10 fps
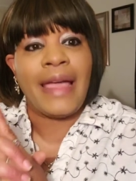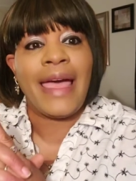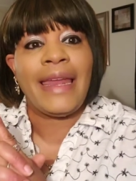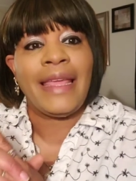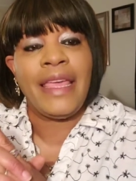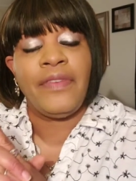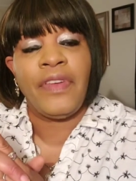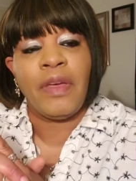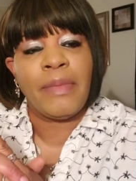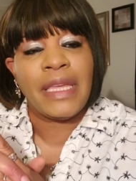I got to
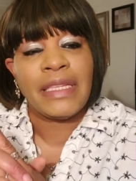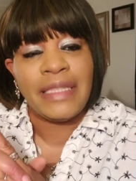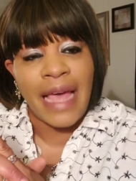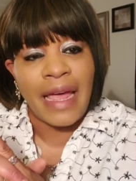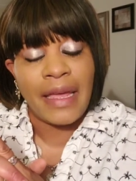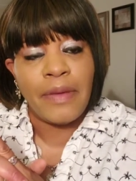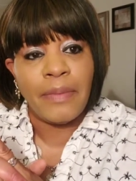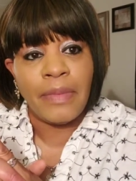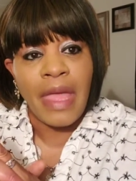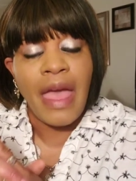give him his time.